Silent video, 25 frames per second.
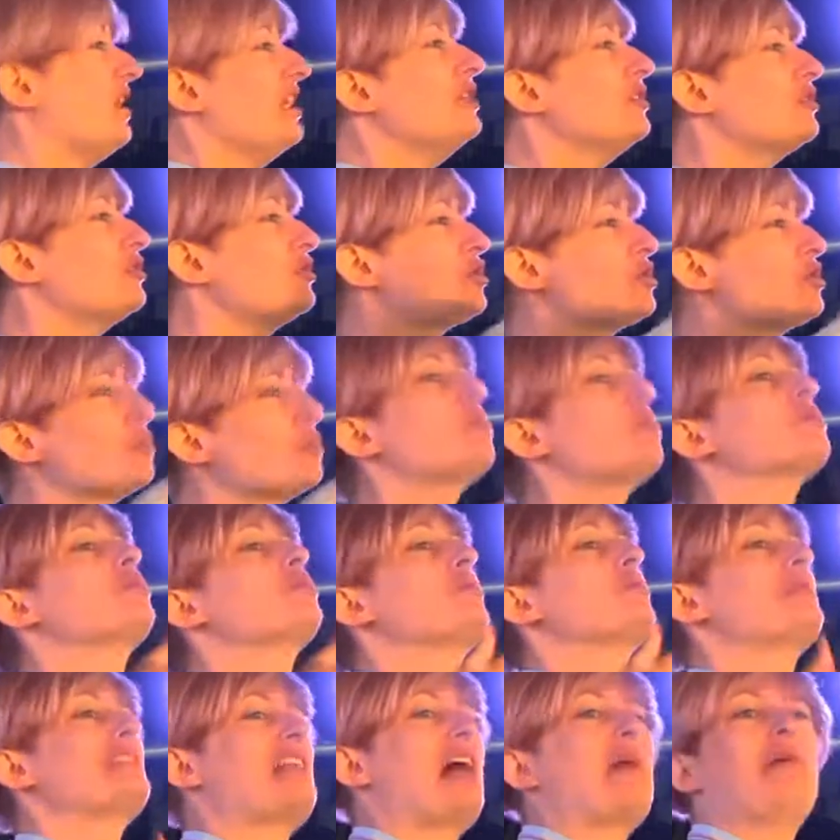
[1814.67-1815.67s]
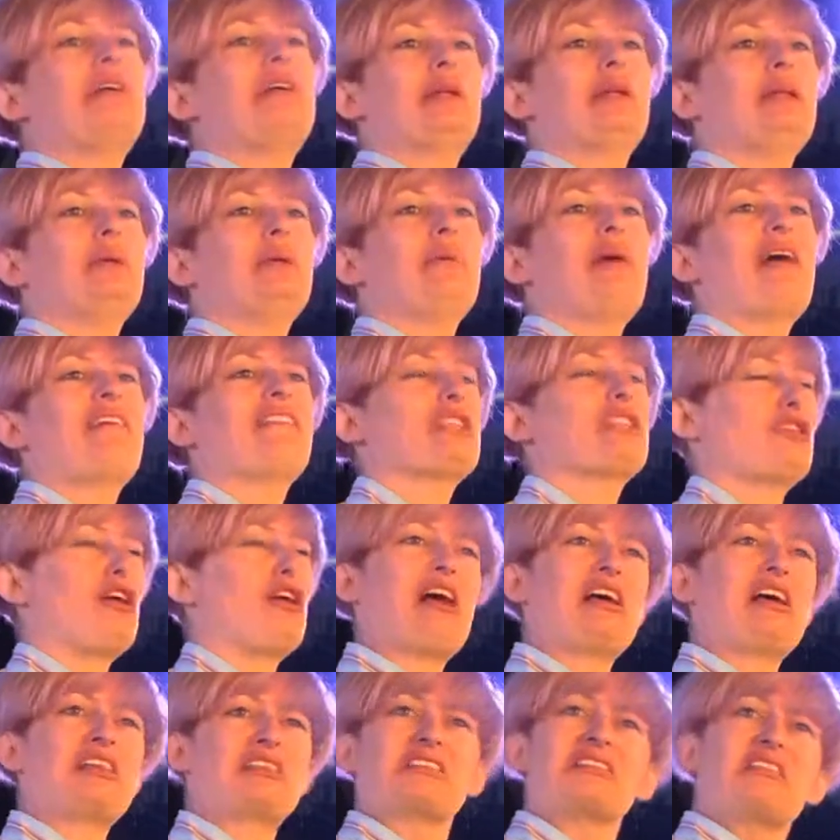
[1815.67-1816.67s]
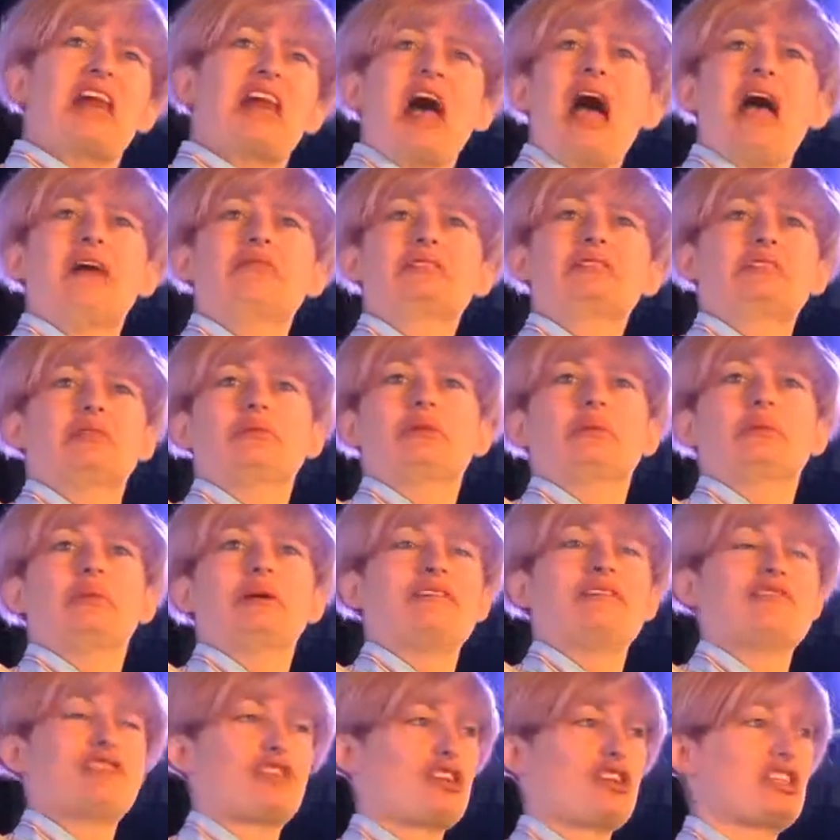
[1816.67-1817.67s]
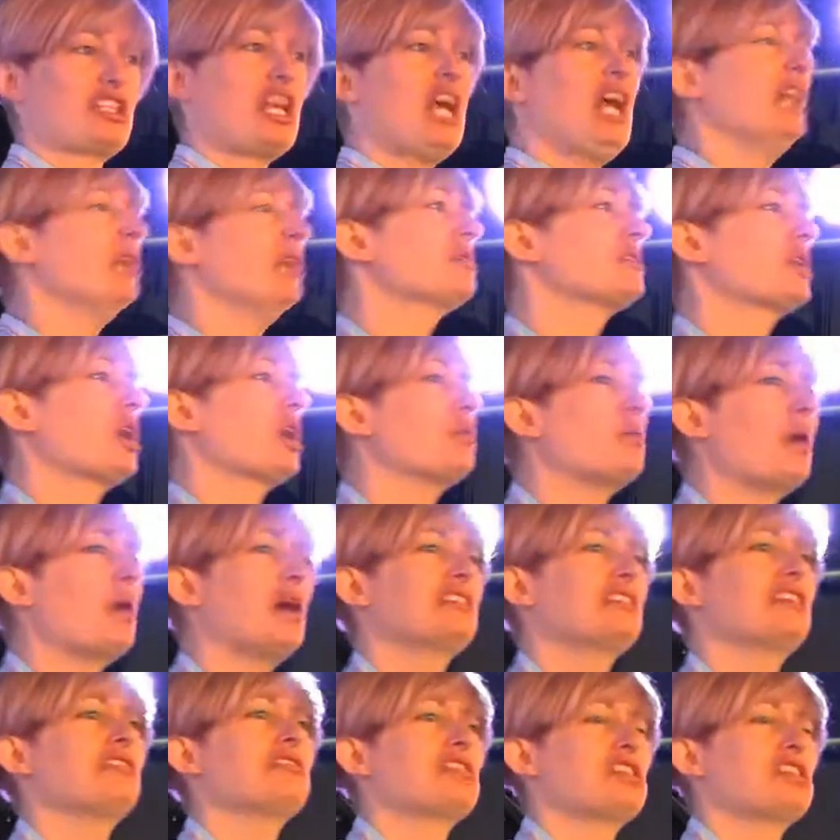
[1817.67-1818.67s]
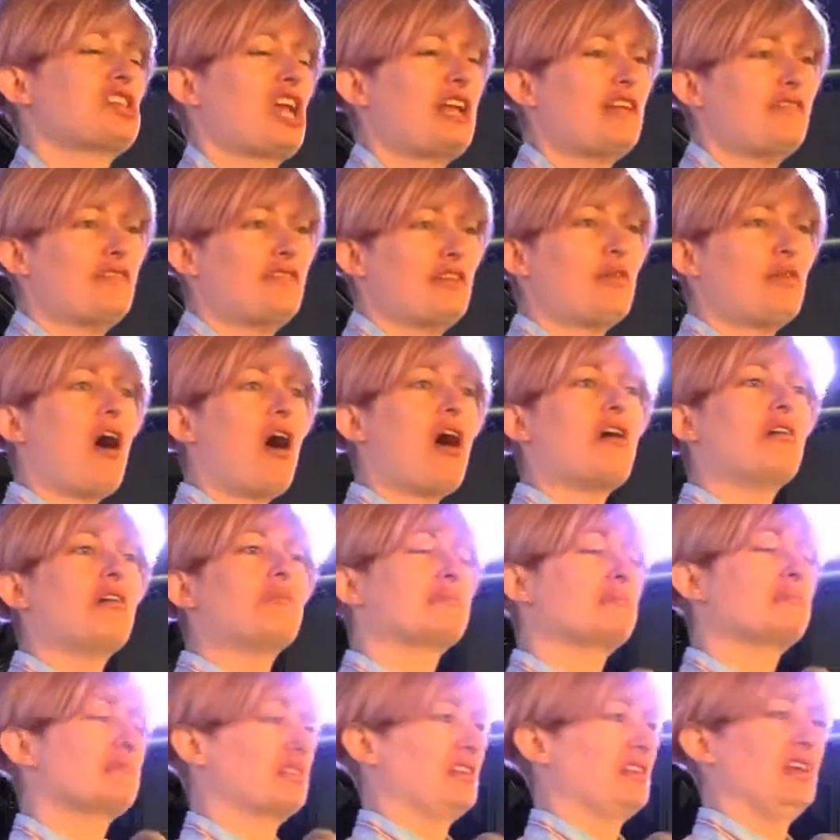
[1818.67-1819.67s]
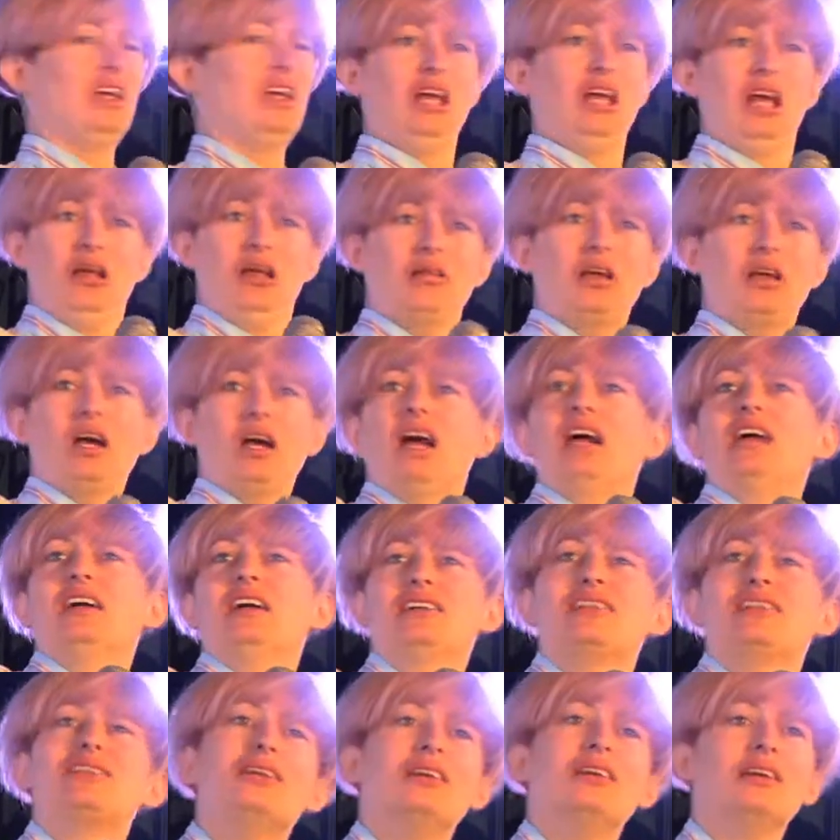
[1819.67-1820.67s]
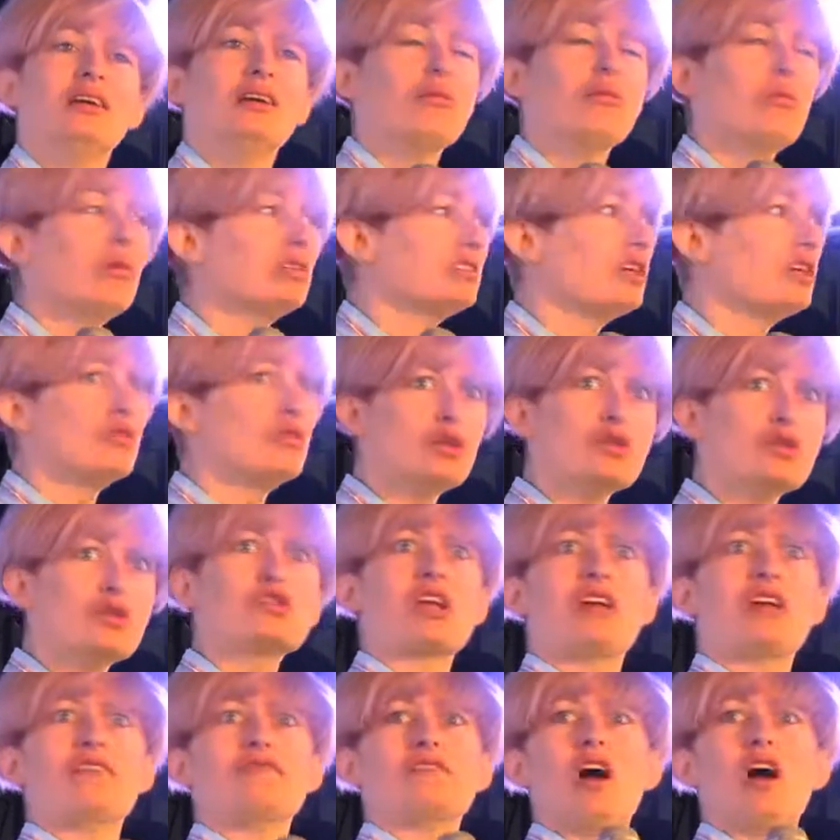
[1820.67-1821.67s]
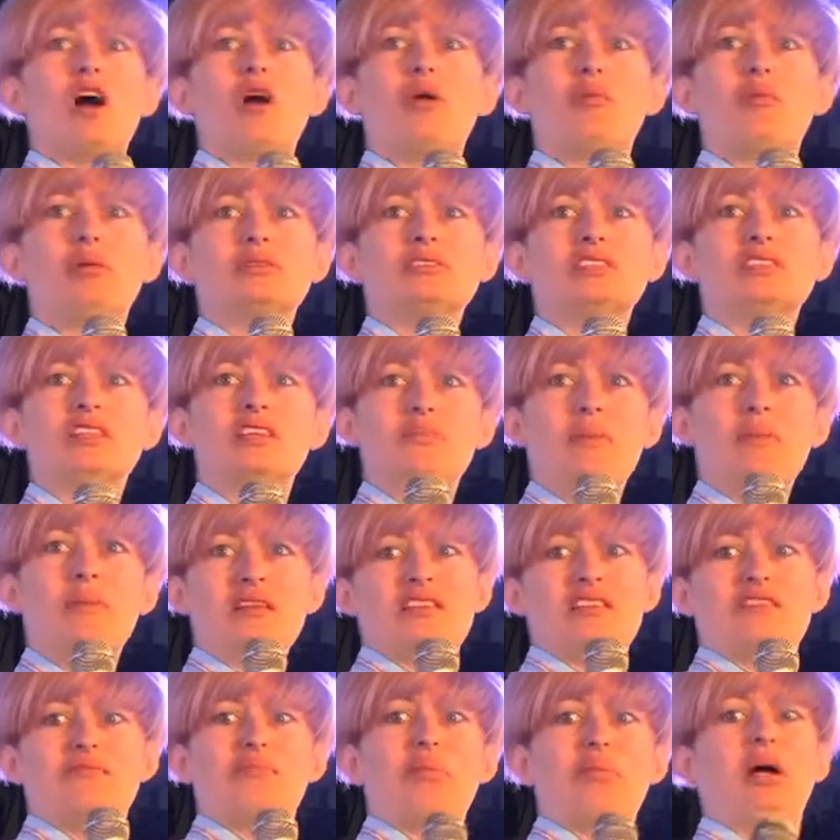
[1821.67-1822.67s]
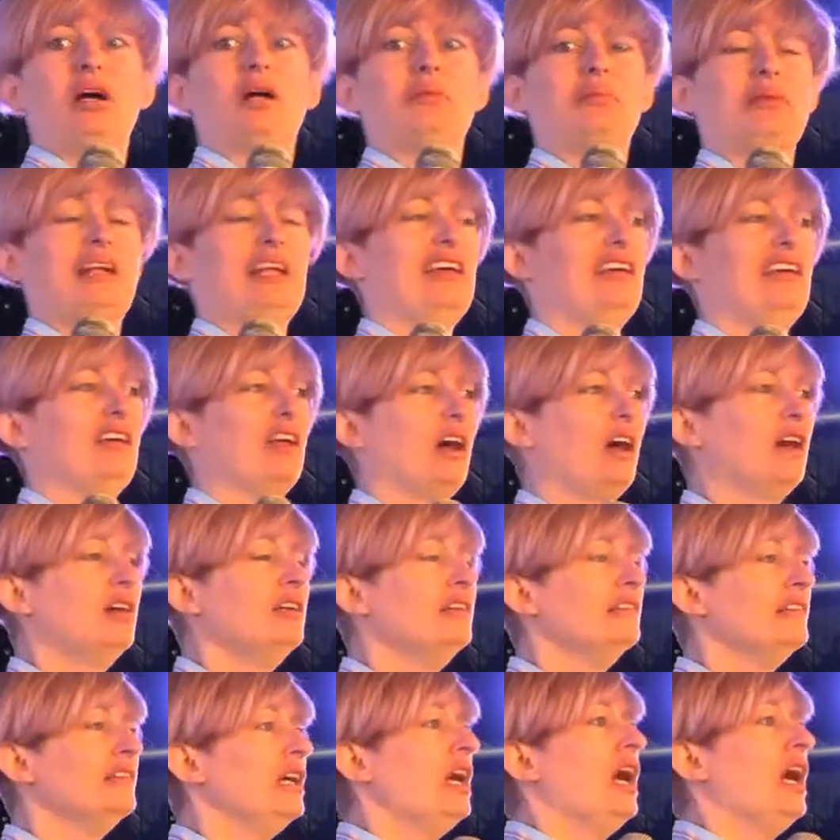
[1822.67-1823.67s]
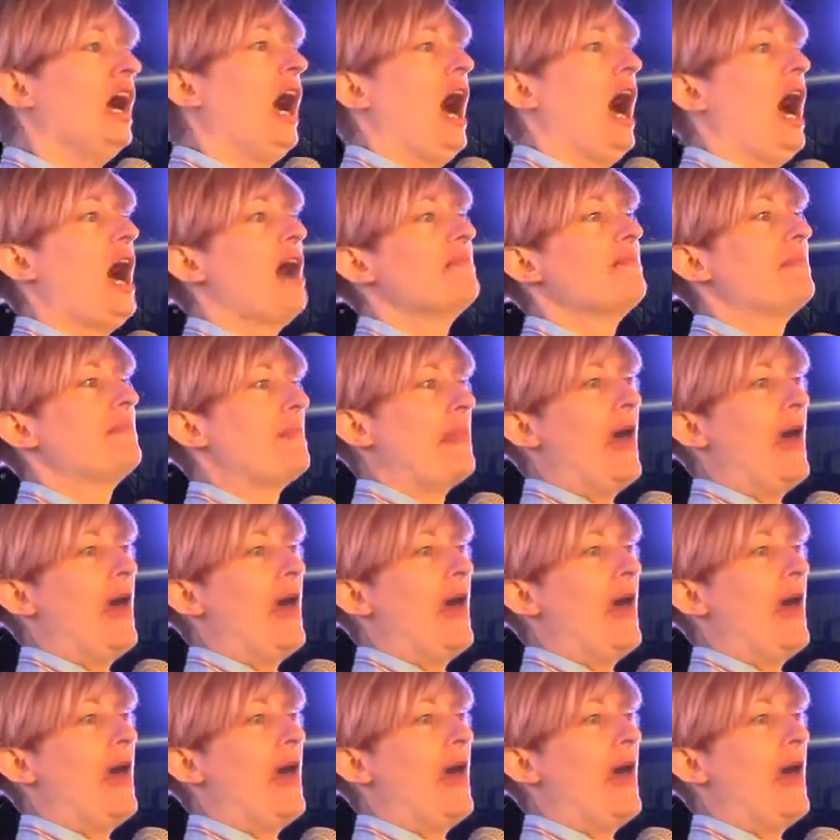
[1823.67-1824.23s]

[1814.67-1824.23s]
just always like, why don't you wear a dress? No, I don't want to wear a dress. He always go, why don't you shave your arms? Like, why don't you shave your whole body, you massive pipe cleaner? And